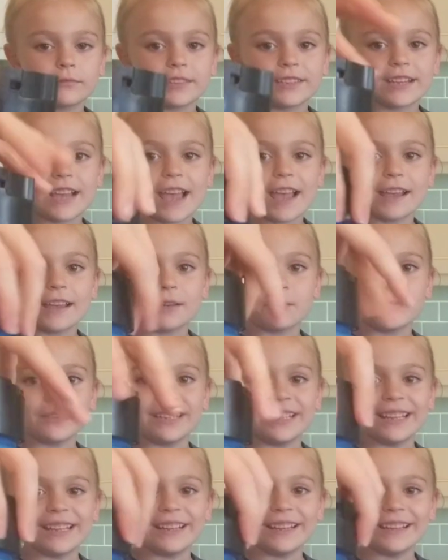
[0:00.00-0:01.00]
Yay, we
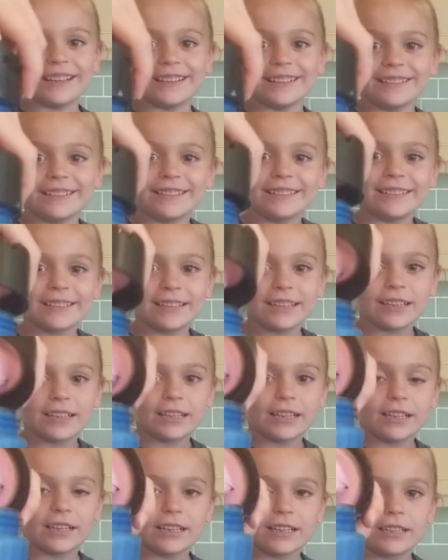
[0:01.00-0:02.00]
did it.
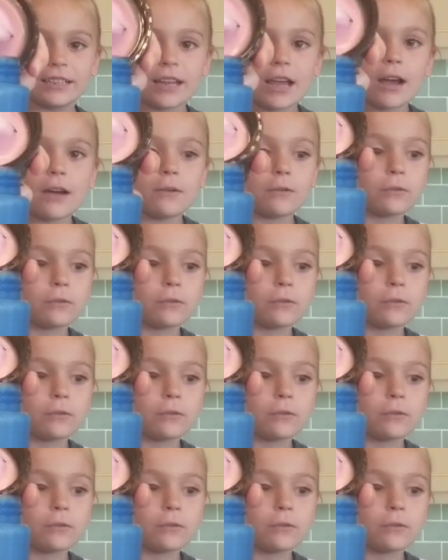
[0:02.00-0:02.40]
Now,